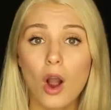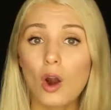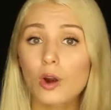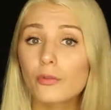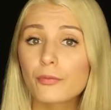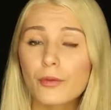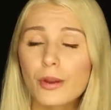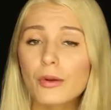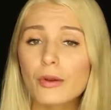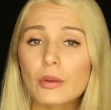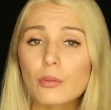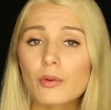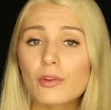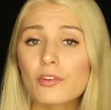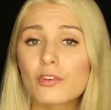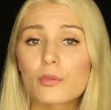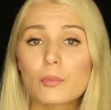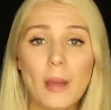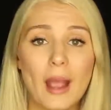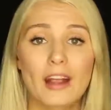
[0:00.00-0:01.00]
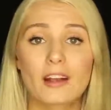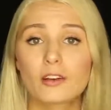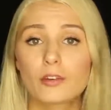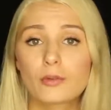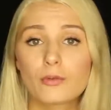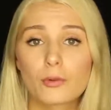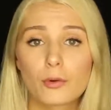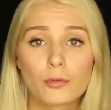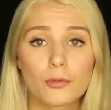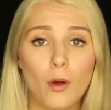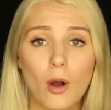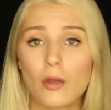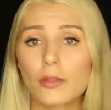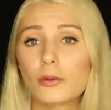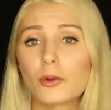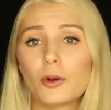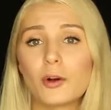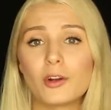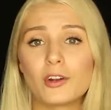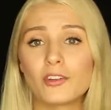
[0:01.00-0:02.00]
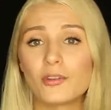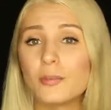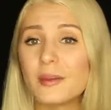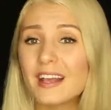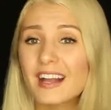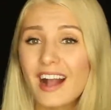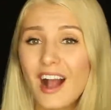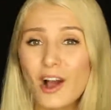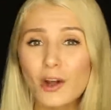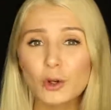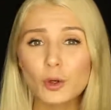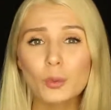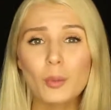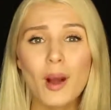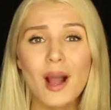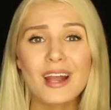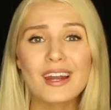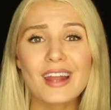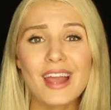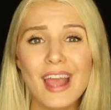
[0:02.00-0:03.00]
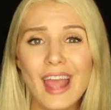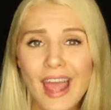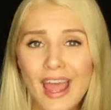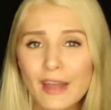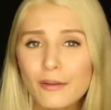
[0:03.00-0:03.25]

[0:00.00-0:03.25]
Our very respect for fatherhood is being undermined at